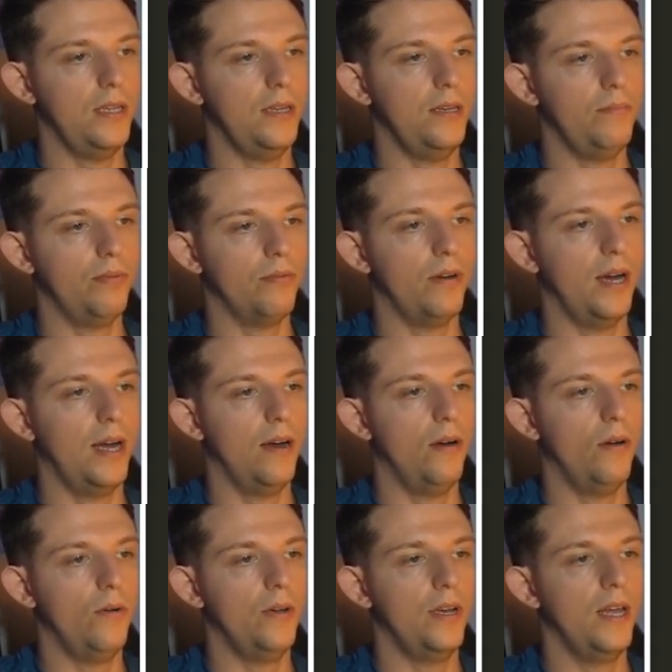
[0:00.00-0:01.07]

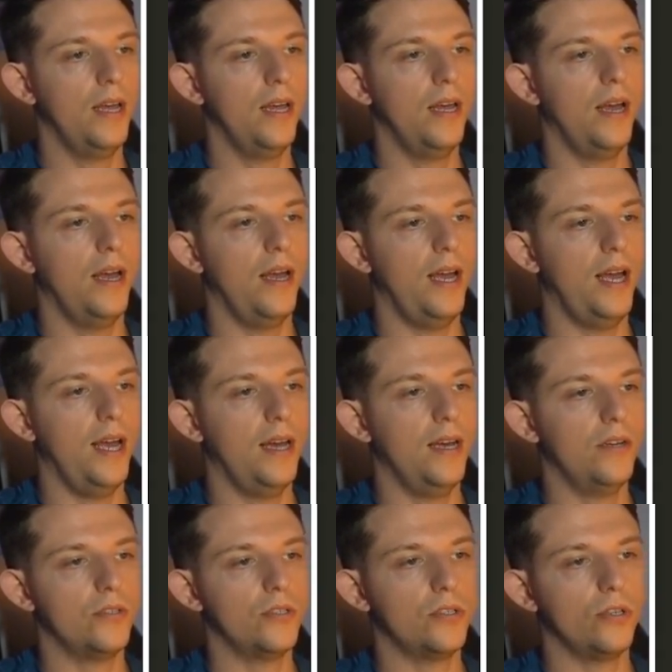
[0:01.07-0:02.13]
Brown,
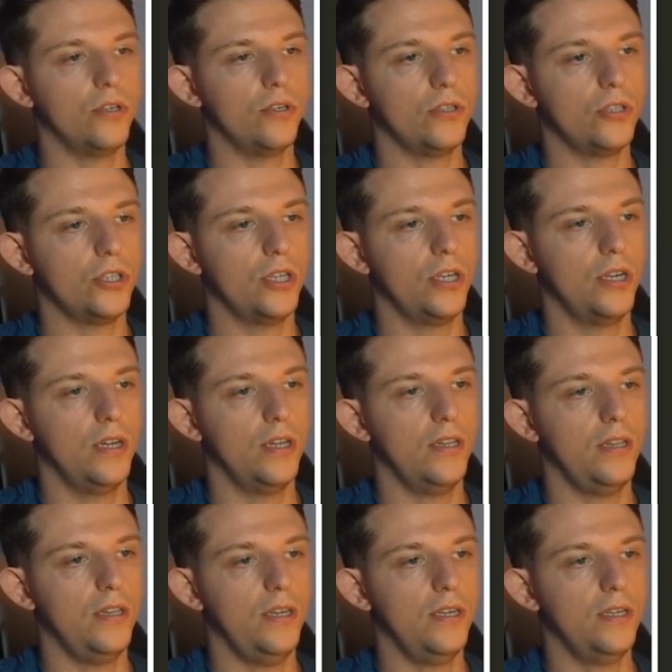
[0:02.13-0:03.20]
and search
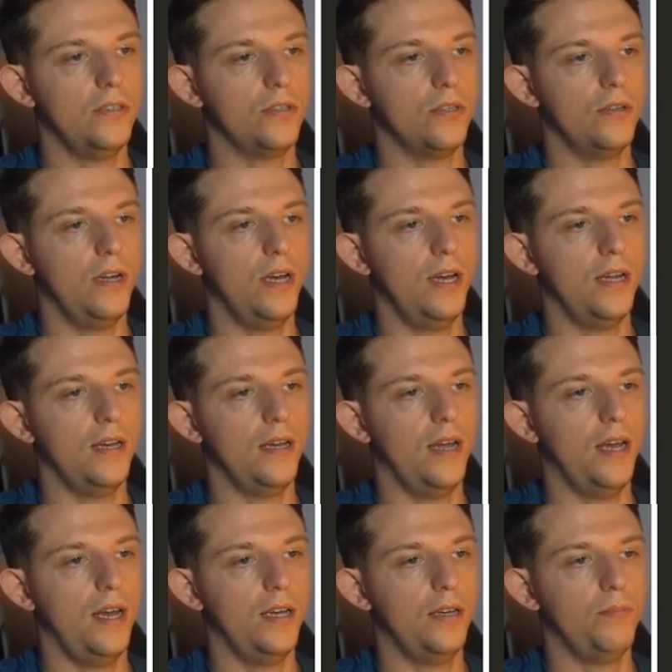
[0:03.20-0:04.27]
the internet
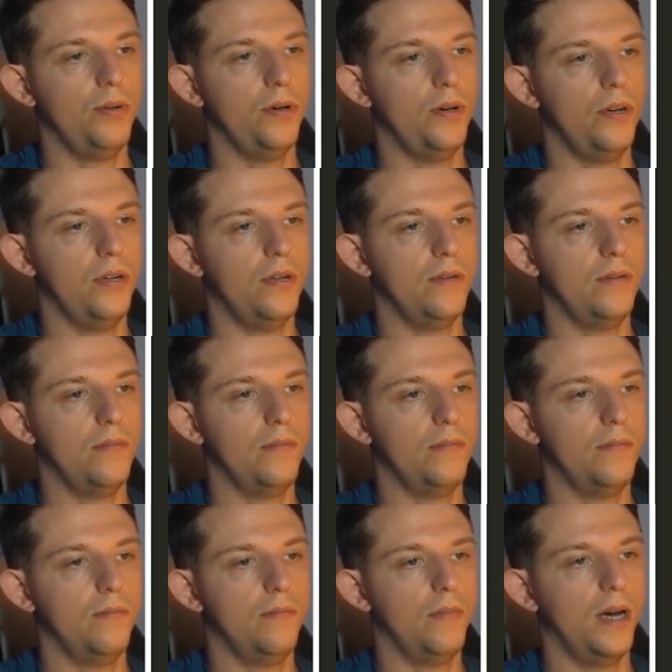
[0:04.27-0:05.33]
and put
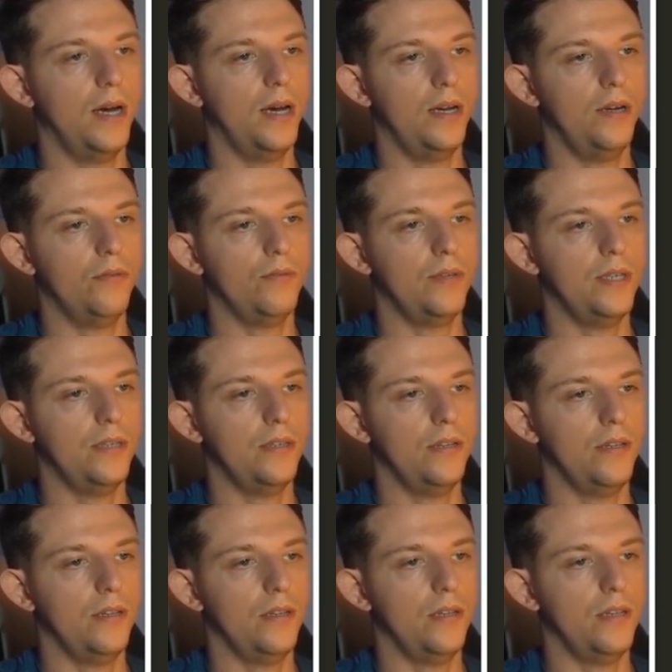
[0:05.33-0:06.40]
my
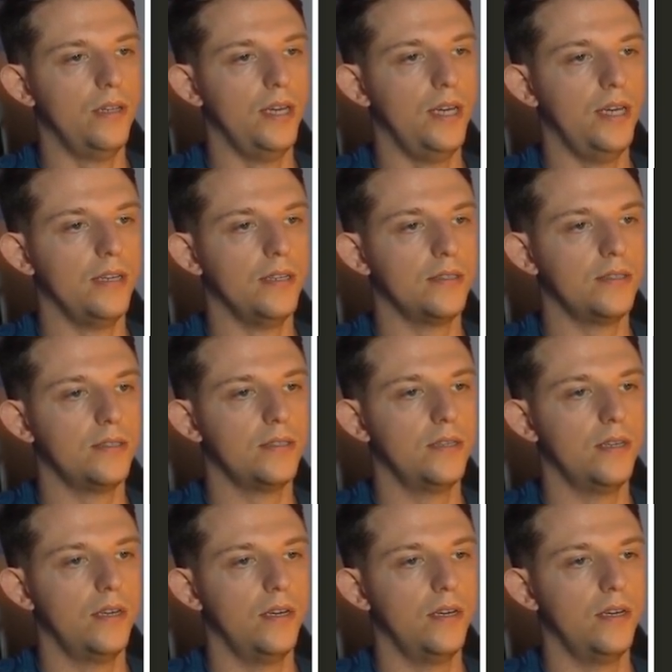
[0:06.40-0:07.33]
real links.